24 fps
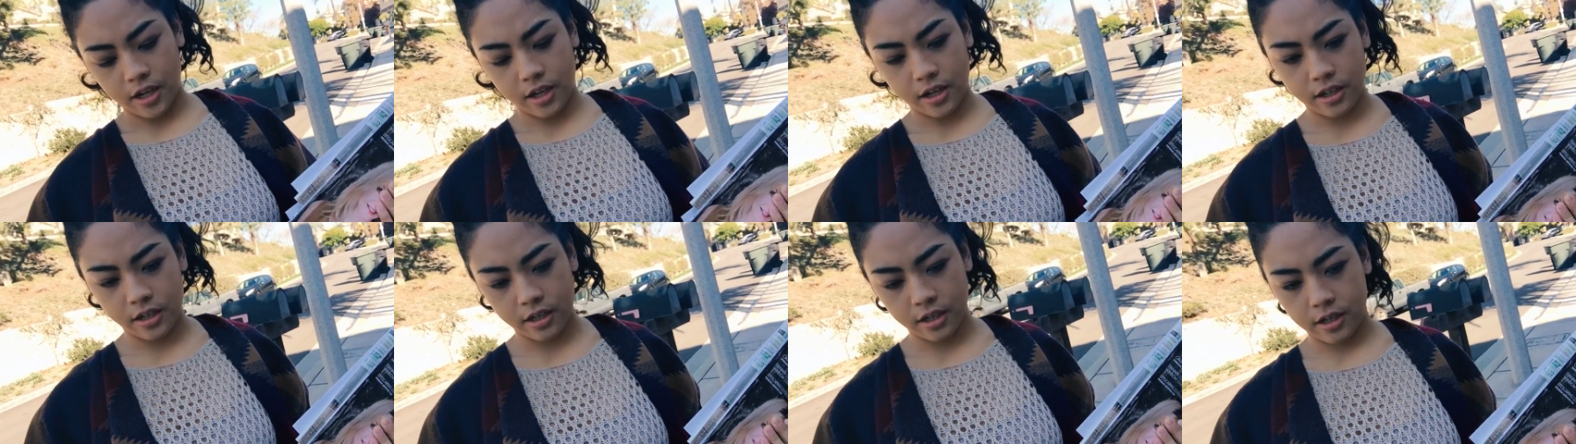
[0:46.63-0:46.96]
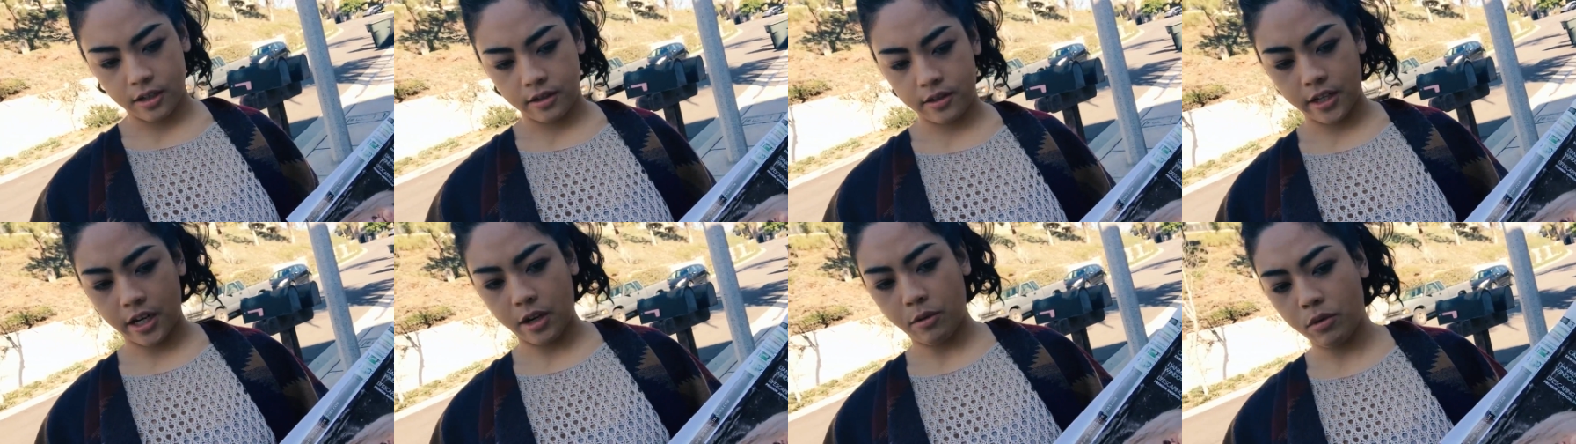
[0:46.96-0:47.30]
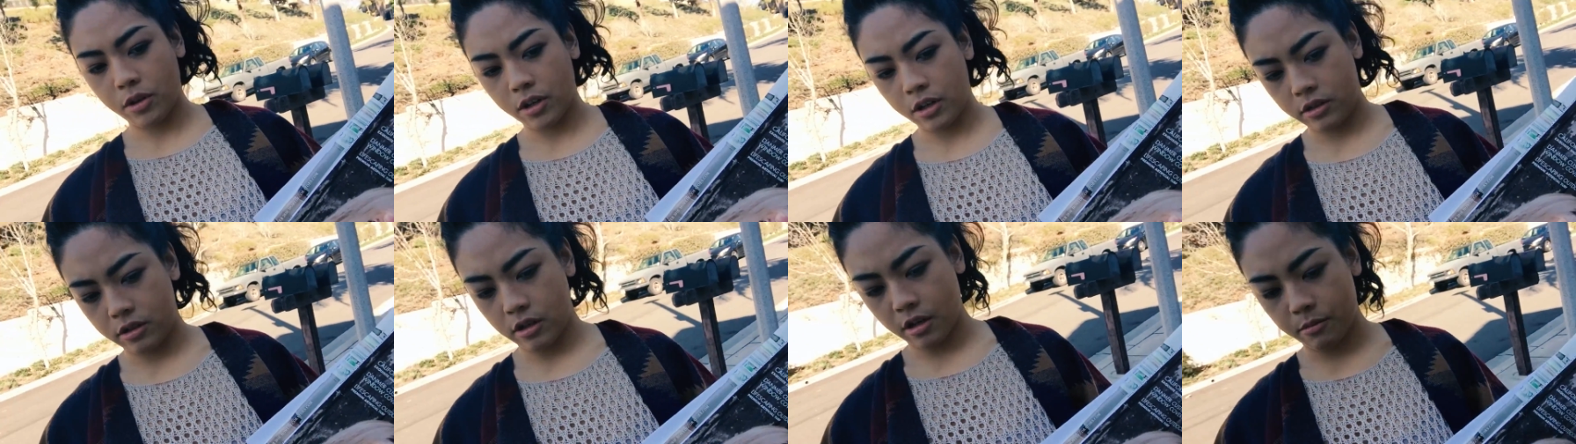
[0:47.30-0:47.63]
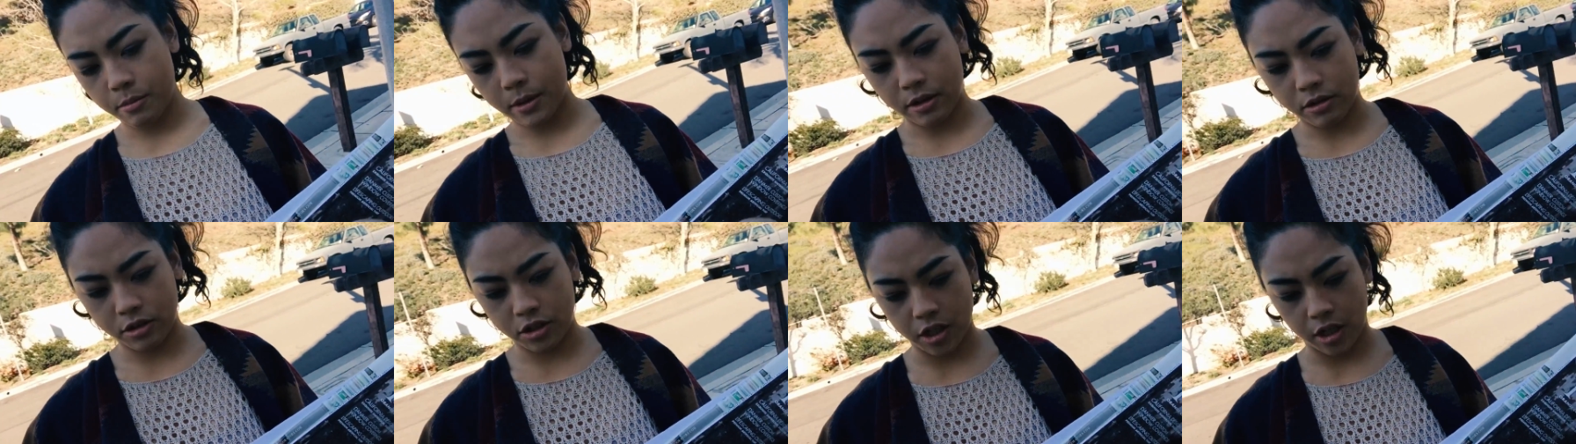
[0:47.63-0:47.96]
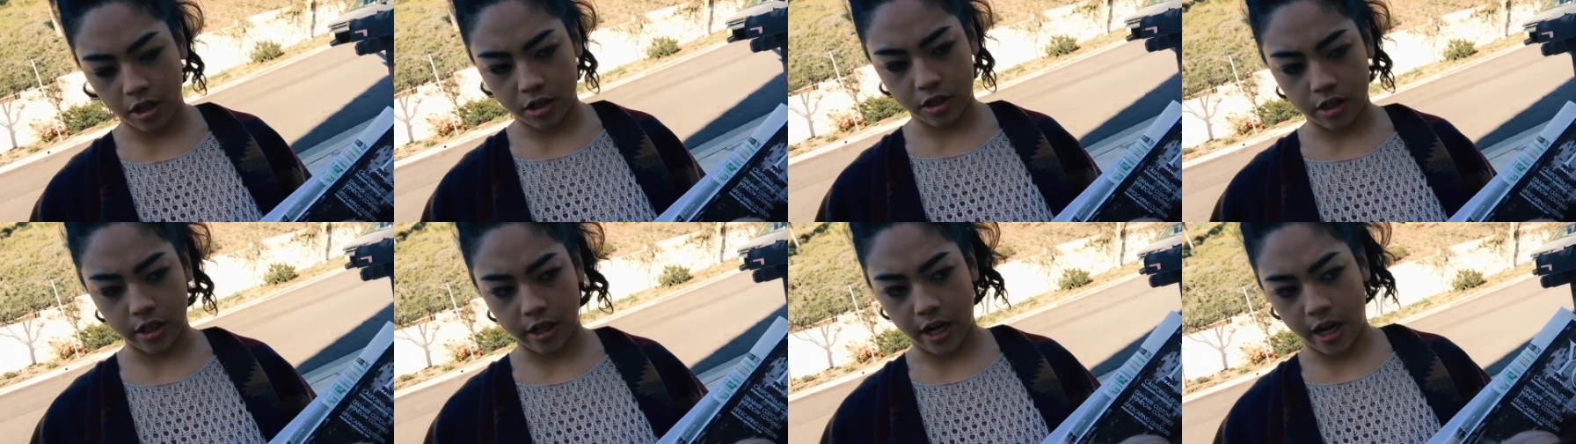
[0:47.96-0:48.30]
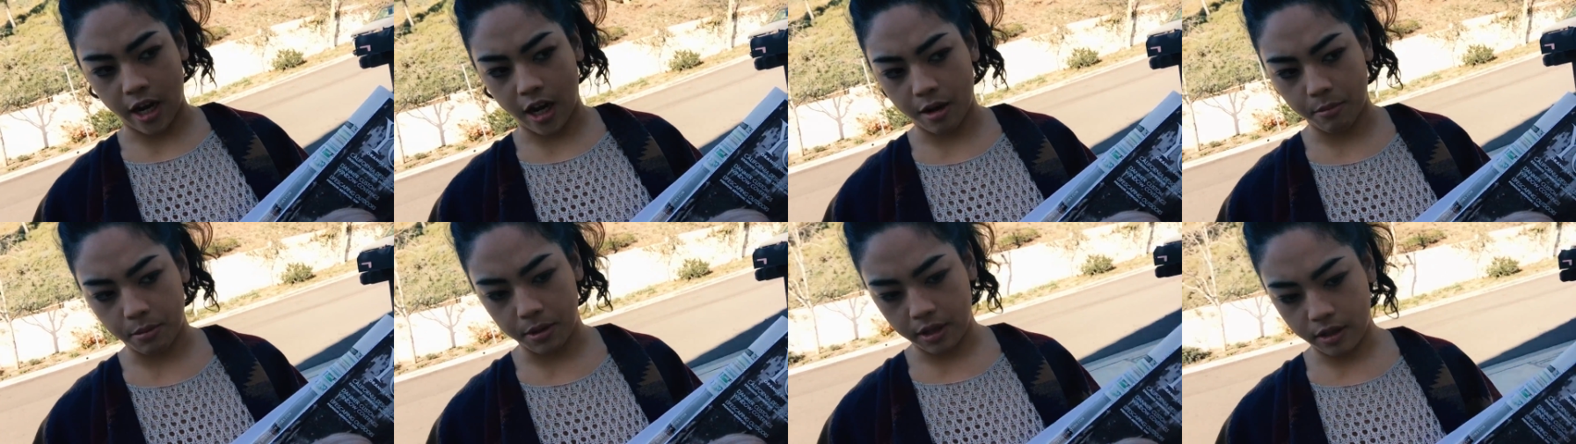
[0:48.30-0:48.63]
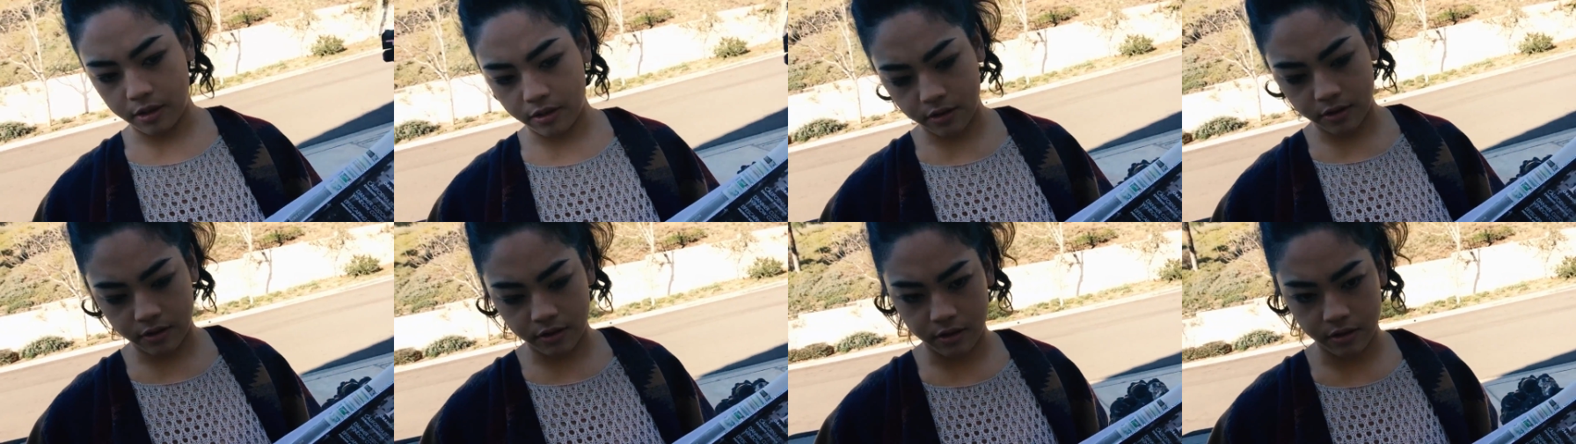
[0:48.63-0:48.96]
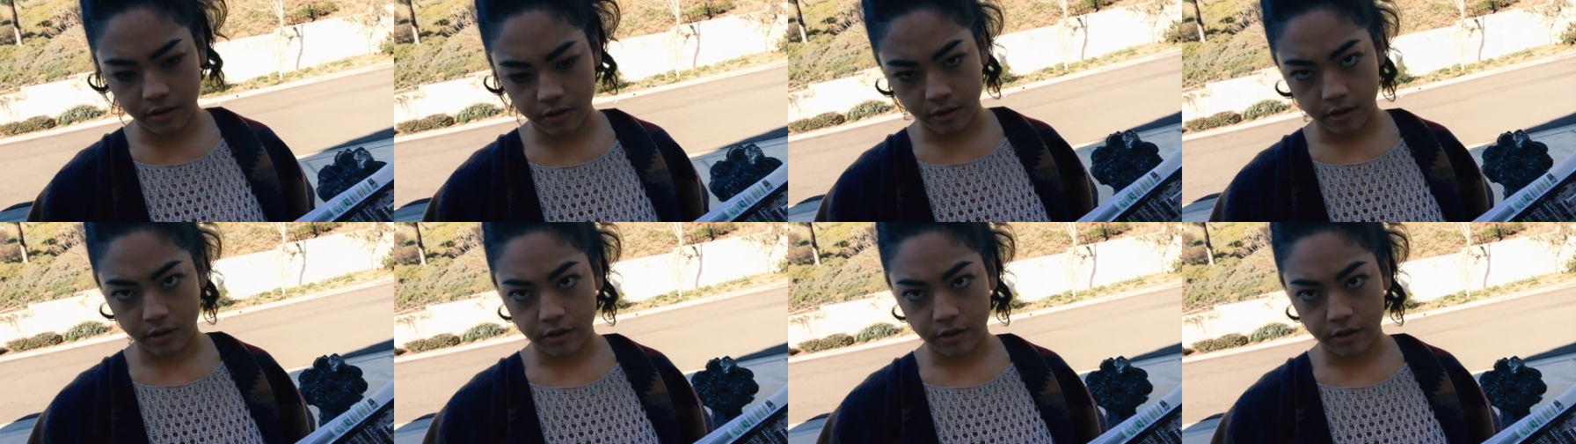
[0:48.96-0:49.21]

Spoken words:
And today we're going to talk about changing habits.